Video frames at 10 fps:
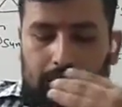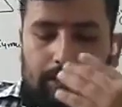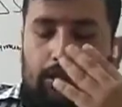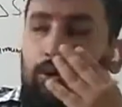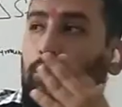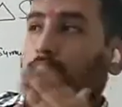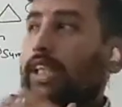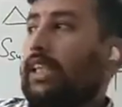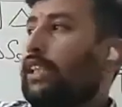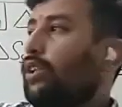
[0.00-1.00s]
the
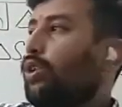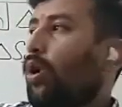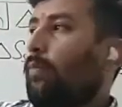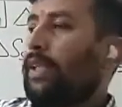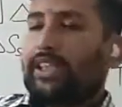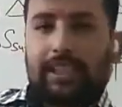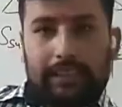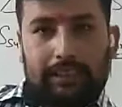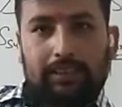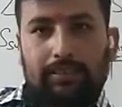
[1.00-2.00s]
total entropy
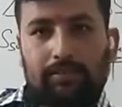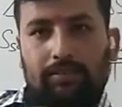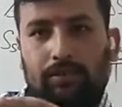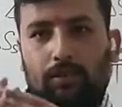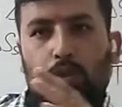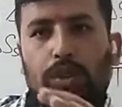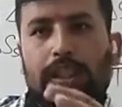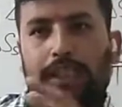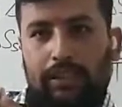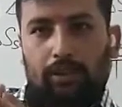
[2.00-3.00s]
change,
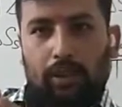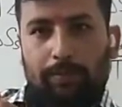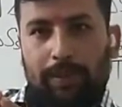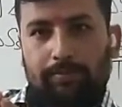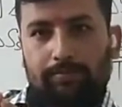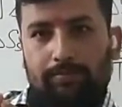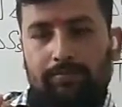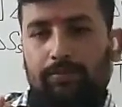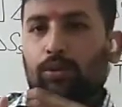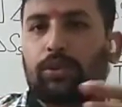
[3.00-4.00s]
total
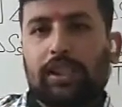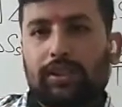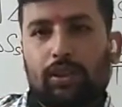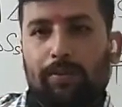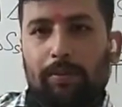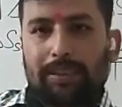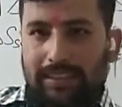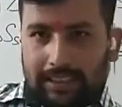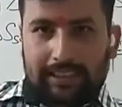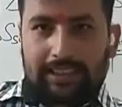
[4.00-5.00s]
entropy
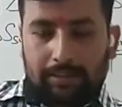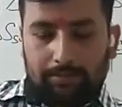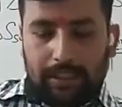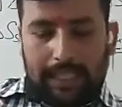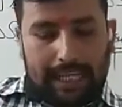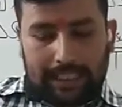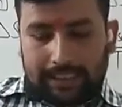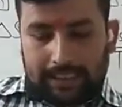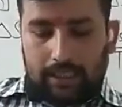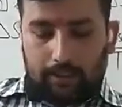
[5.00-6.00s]
means system and
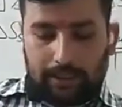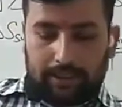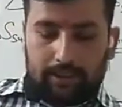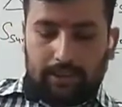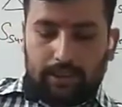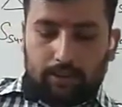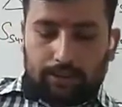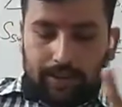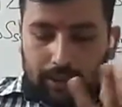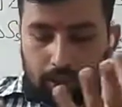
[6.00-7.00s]
surrounding. So
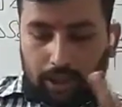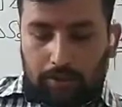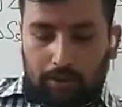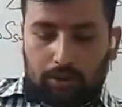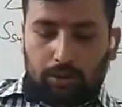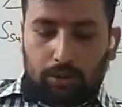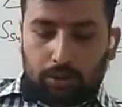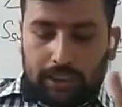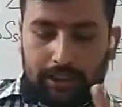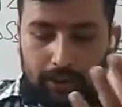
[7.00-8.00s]
if I talk about the
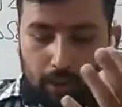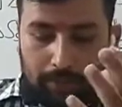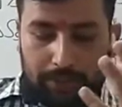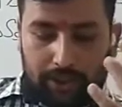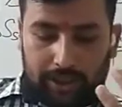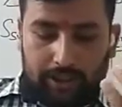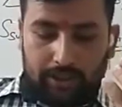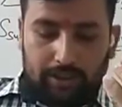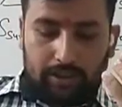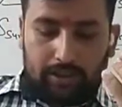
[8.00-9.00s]
total entropy change,